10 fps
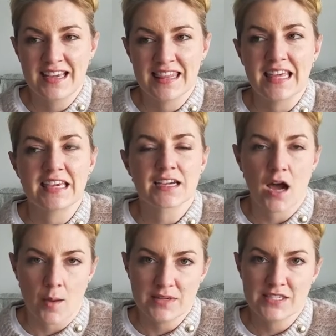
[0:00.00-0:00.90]
they get
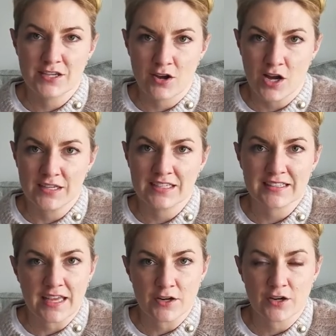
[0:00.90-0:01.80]
commented on
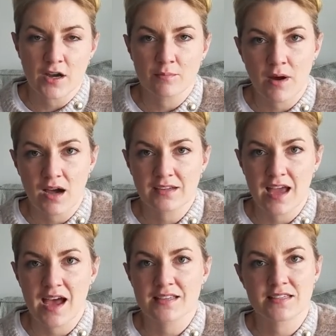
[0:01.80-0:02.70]
later on
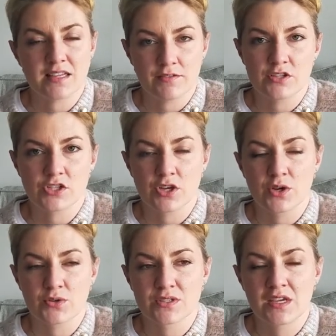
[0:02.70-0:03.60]
podcasts, TV
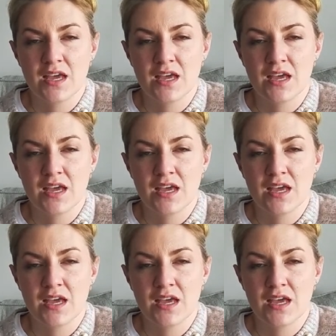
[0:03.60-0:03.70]
shows,